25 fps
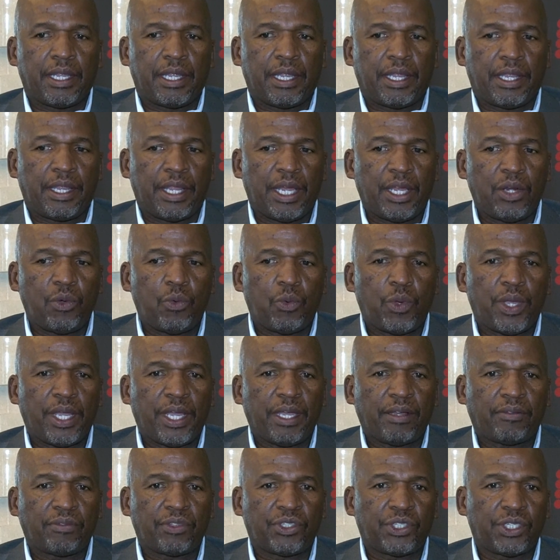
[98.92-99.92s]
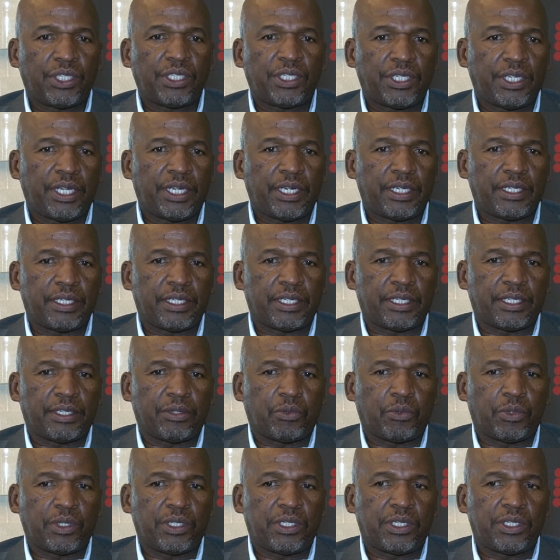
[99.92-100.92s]
Then we have
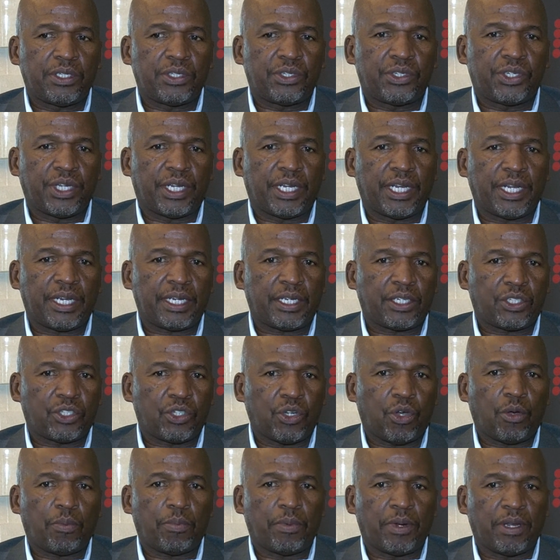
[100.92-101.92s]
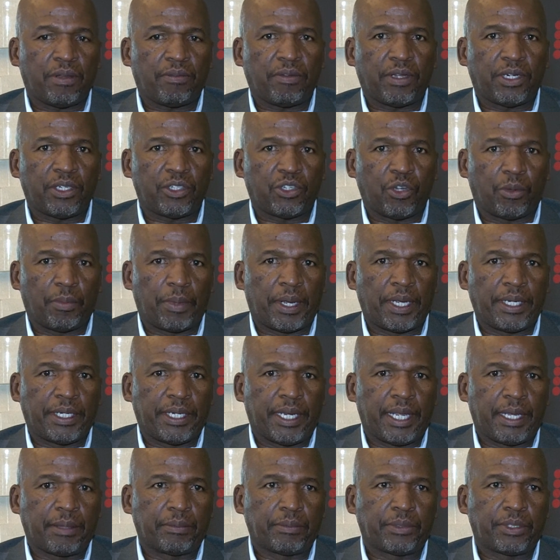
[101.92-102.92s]
GTLD, which is generic top level domain
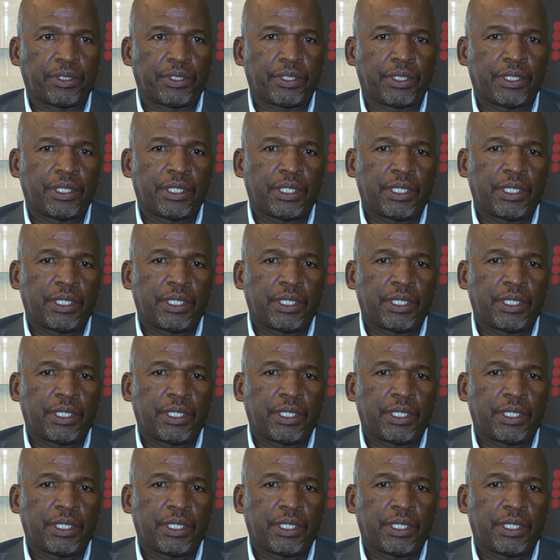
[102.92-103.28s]
names.